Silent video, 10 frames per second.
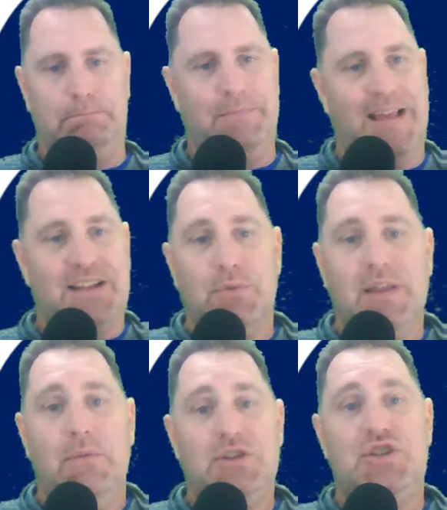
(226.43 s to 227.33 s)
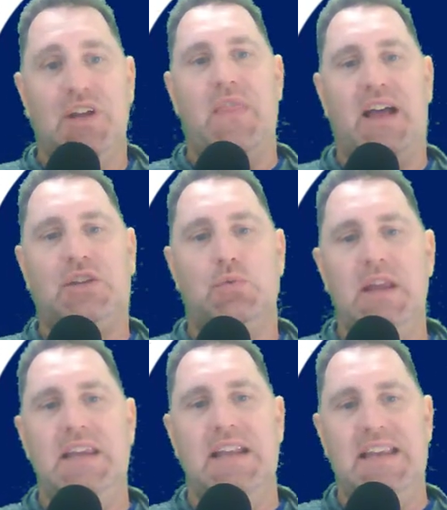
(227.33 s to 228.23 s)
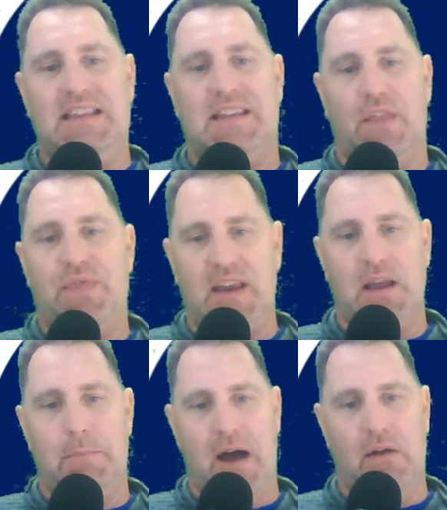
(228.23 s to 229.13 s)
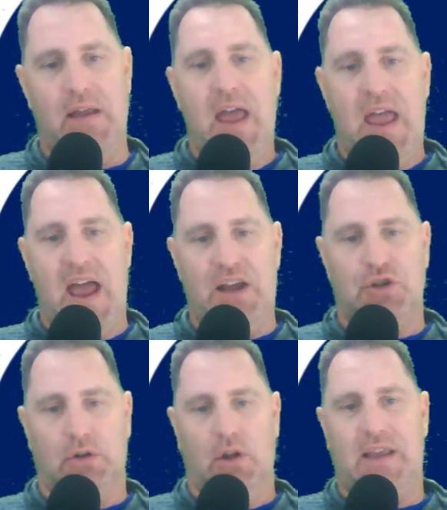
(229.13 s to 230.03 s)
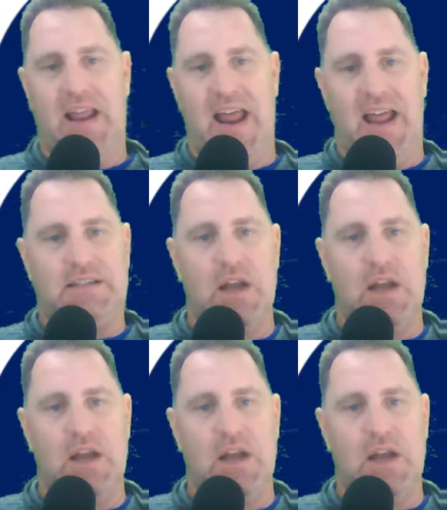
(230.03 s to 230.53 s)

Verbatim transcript: That's really what you need to think about as you're looking at it.